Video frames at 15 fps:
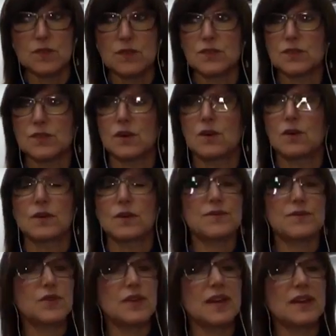So
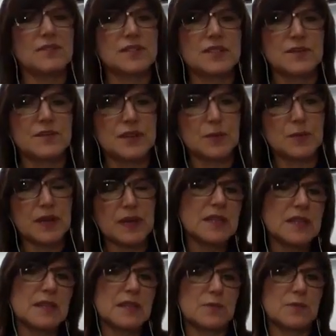if you have a different
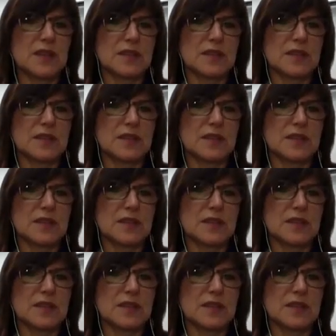opinion than me,